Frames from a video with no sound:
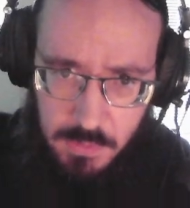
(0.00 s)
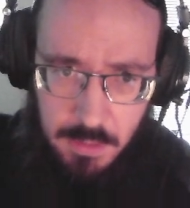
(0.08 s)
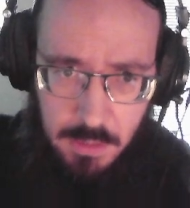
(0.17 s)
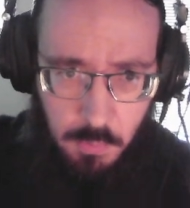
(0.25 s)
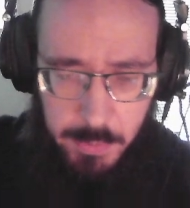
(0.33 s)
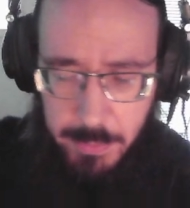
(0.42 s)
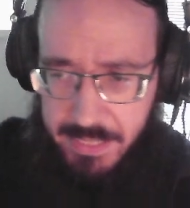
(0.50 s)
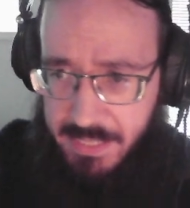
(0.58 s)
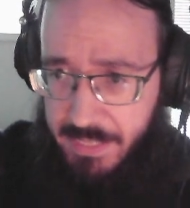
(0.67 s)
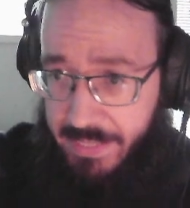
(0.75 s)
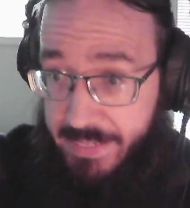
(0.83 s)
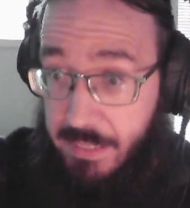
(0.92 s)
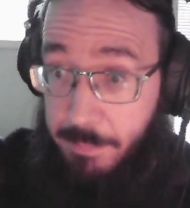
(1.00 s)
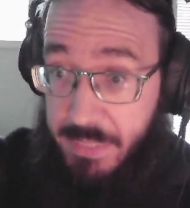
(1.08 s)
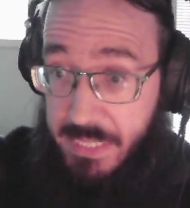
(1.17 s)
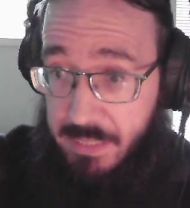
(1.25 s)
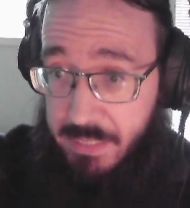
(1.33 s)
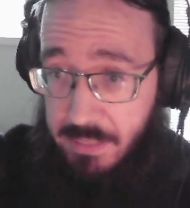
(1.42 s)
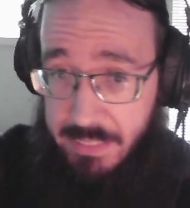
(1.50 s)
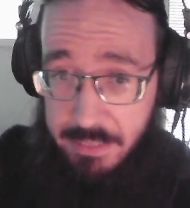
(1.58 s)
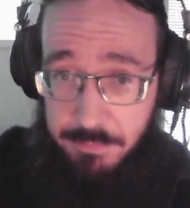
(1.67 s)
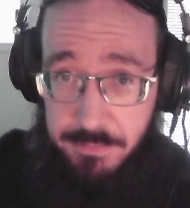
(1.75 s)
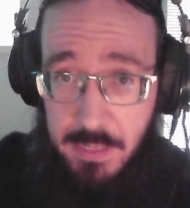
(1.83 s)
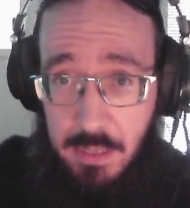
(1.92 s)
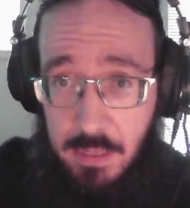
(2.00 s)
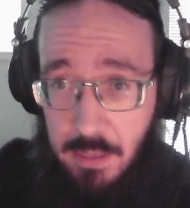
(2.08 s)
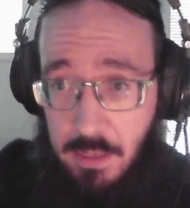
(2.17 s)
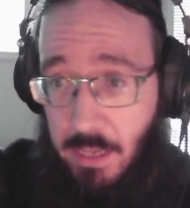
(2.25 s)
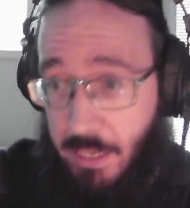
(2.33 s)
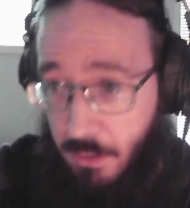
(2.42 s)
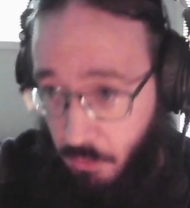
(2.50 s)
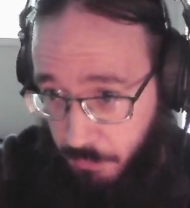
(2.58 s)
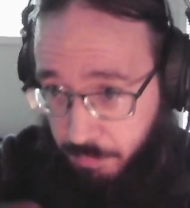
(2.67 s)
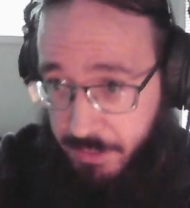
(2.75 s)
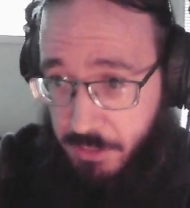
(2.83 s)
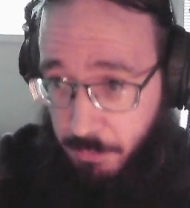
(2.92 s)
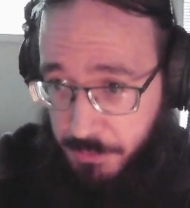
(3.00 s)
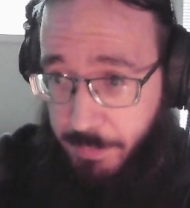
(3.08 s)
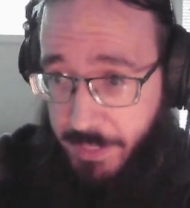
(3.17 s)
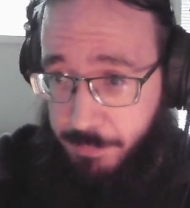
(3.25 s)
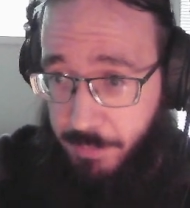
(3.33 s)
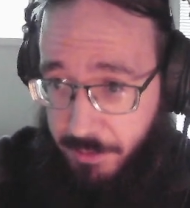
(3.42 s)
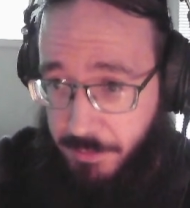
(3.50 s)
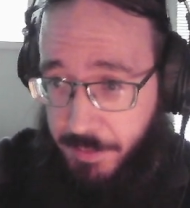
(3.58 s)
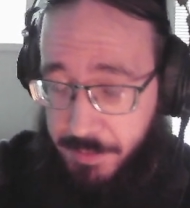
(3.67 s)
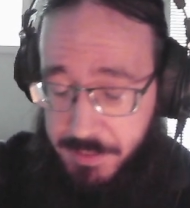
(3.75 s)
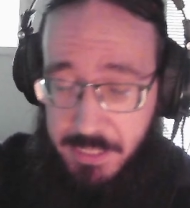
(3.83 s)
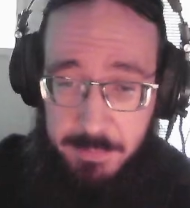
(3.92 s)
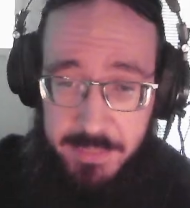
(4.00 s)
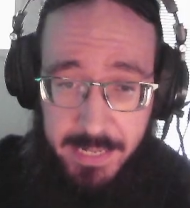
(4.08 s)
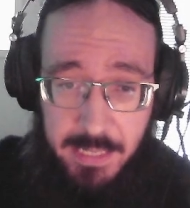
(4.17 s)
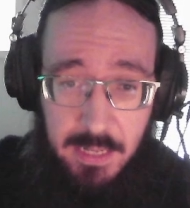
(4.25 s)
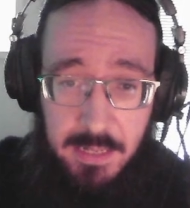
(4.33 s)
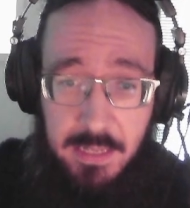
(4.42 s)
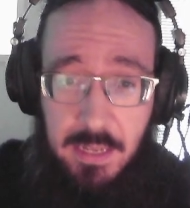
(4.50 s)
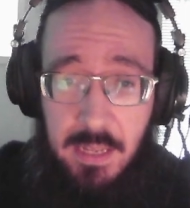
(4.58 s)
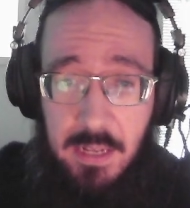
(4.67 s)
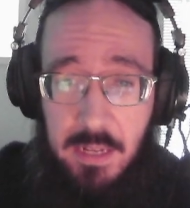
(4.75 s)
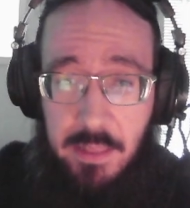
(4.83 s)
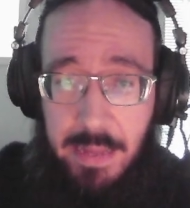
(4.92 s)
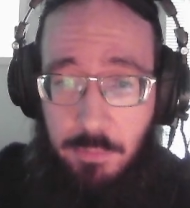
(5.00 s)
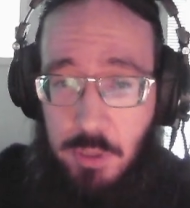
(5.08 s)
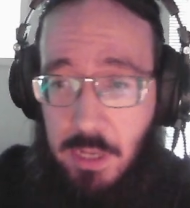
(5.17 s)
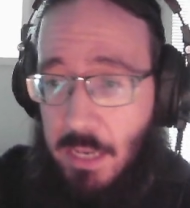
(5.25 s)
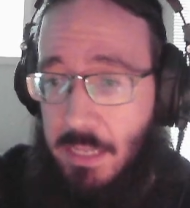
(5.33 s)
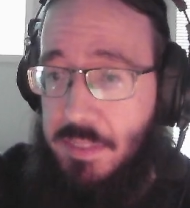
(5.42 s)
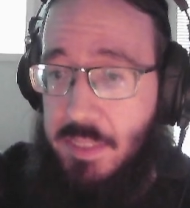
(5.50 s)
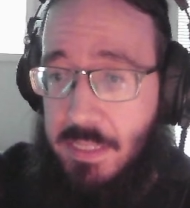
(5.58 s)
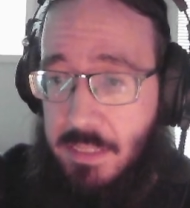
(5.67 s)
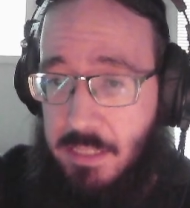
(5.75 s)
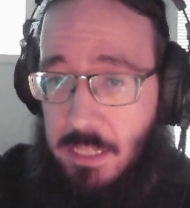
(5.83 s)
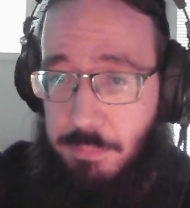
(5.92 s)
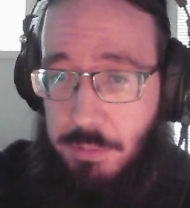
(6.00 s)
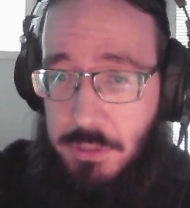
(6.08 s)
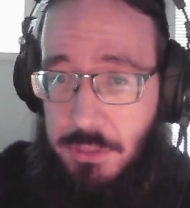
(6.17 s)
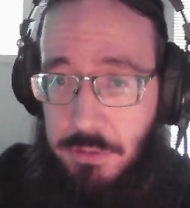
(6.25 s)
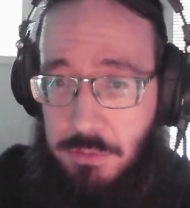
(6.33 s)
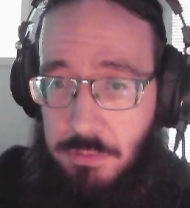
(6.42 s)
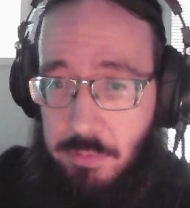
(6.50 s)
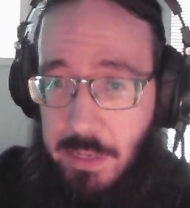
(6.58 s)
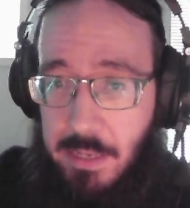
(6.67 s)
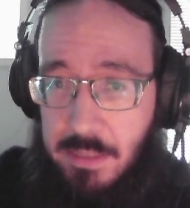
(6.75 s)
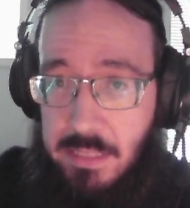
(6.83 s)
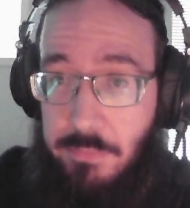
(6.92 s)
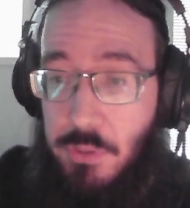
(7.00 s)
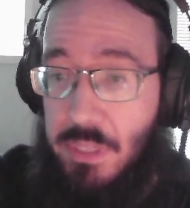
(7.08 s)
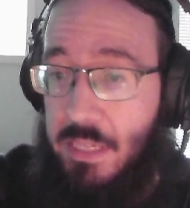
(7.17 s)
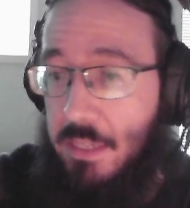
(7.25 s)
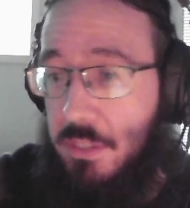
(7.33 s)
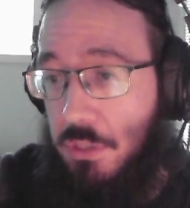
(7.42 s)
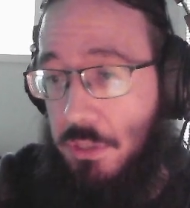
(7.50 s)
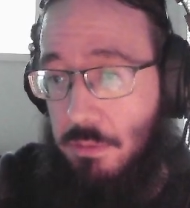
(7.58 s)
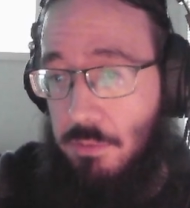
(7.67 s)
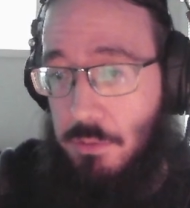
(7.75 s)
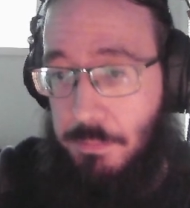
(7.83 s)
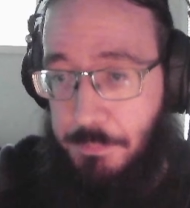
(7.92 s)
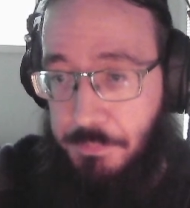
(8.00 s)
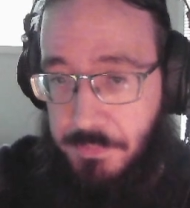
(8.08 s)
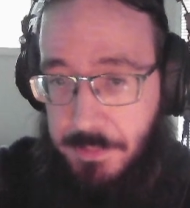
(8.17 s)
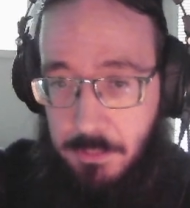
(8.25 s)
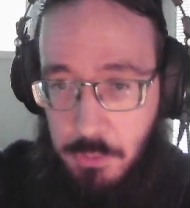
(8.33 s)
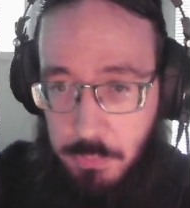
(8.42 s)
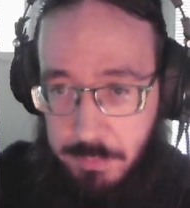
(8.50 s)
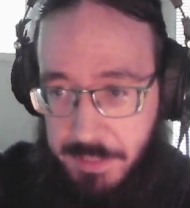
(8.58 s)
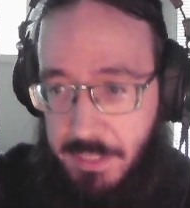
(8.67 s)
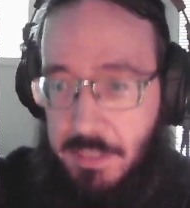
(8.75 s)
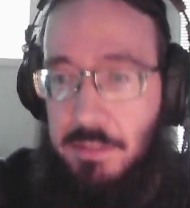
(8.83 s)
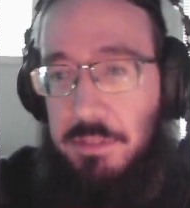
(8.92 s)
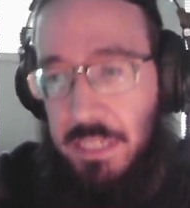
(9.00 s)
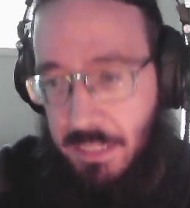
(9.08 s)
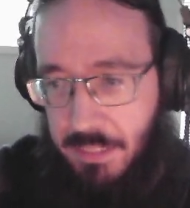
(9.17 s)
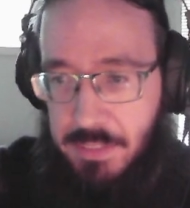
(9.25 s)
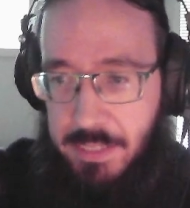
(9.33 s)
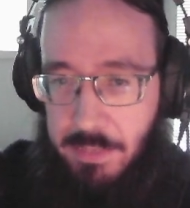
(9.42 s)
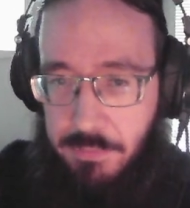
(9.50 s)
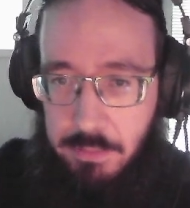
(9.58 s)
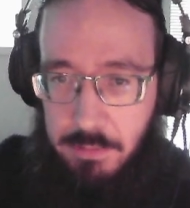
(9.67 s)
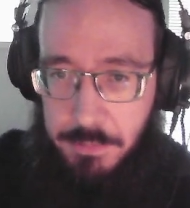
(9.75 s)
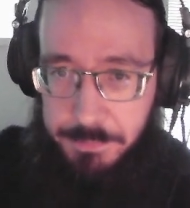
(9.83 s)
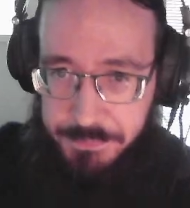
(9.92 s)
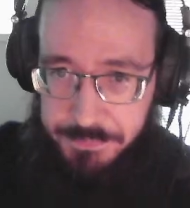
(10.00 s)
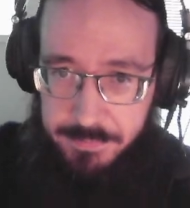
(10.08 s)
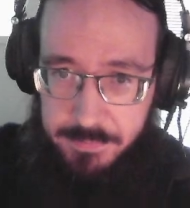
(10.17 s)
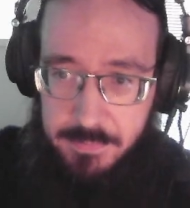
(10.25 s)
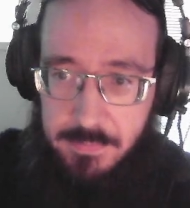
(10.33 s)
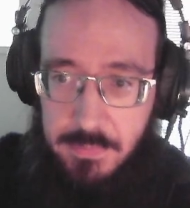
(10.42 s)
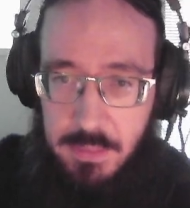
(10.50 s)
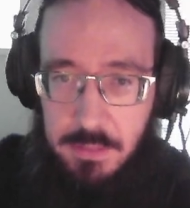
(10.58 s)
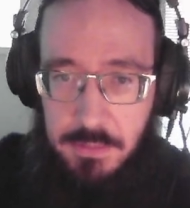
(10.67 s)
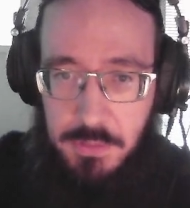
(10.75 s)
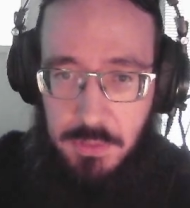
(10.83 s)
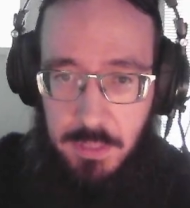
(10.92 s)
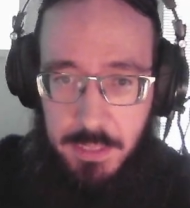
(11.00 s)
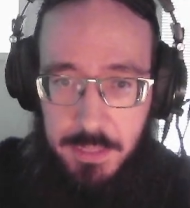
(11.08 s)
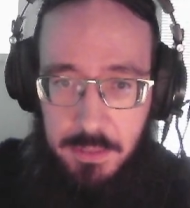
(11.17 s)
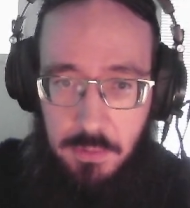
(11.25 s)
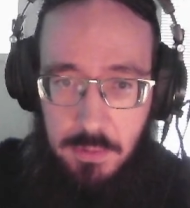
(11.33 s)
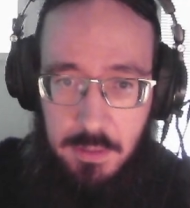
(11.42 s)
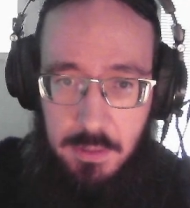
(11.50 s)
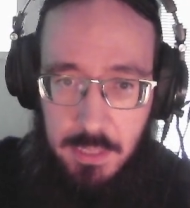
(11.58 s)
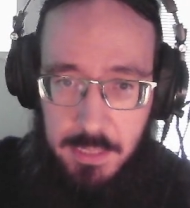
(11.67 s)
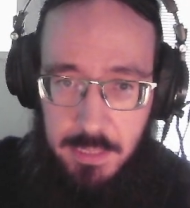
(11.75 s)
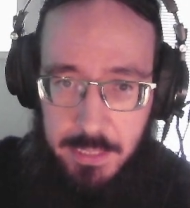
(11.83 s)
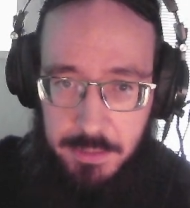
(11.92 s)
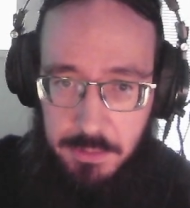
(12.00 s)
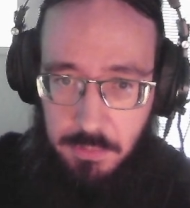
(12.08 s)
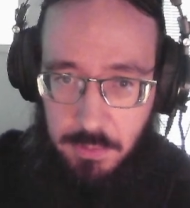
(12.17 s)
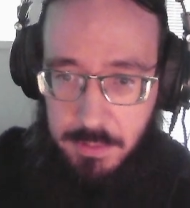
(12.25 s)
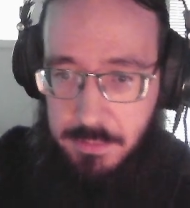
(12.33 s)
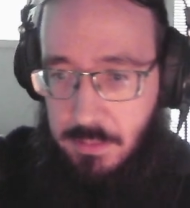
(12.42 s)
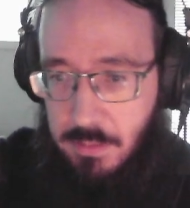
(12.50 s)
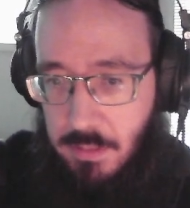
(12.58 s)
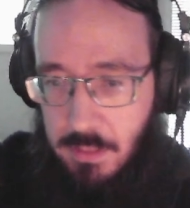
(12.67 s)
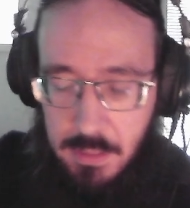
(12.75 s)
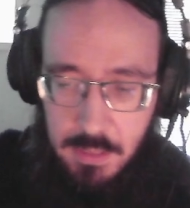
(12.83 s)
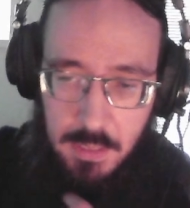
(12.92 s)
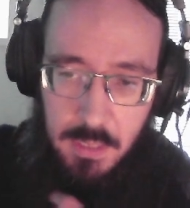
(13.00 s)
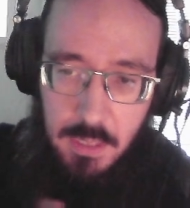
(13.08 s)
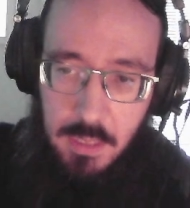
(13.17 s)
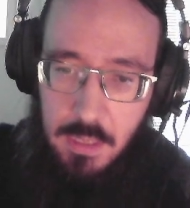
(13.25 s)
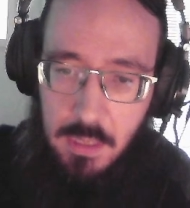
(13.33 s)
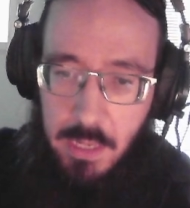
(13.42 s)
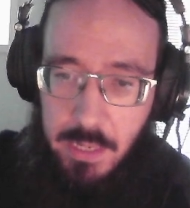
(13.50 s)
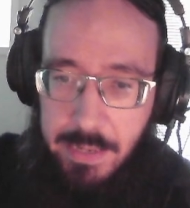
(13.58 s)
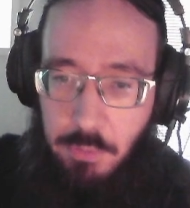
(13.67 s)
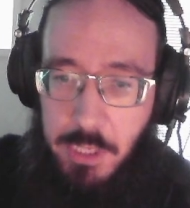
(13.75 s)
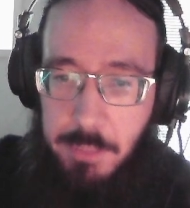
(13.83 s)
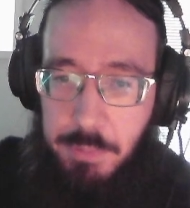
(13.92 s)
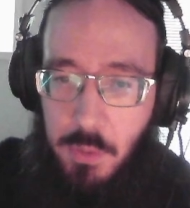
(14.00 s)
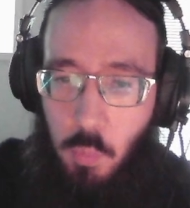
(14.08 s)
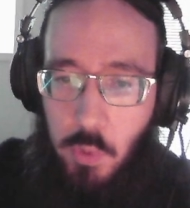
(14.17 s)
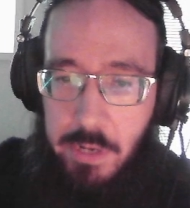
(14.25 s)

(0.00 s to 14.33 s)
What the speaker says: We walk in the inn, immediately leave. Again, hold spacebar in order to skip dialogue. That will cause the innkeeper to give you the key to your room, which we will need to get inside of our room. Just click on the door, unlock the door. And now we're going to put one of